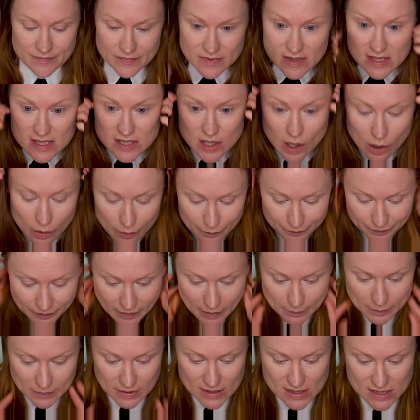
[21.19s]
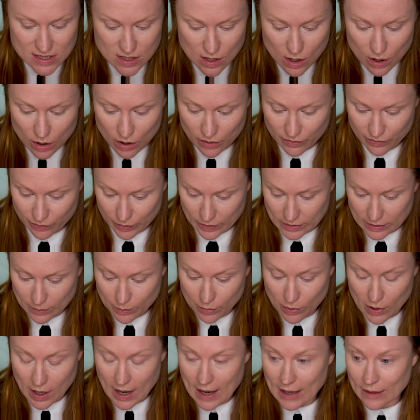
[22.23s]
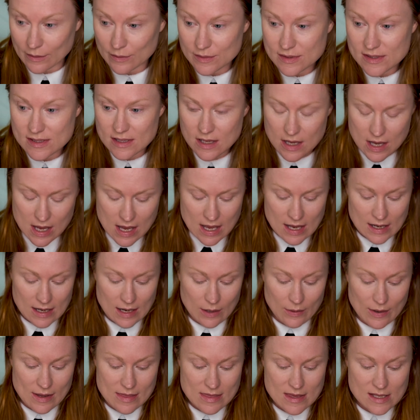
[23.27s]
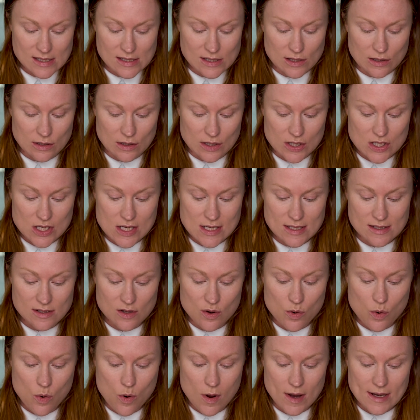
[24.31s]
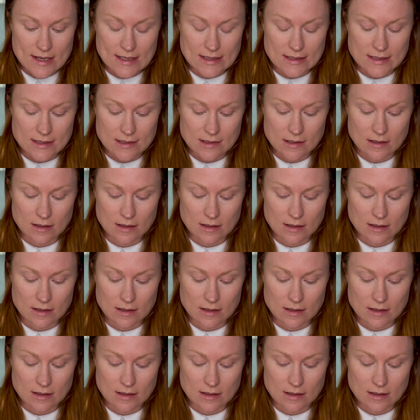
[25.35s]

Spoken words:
So I'm going to start off with the brows. Now in this look she has quite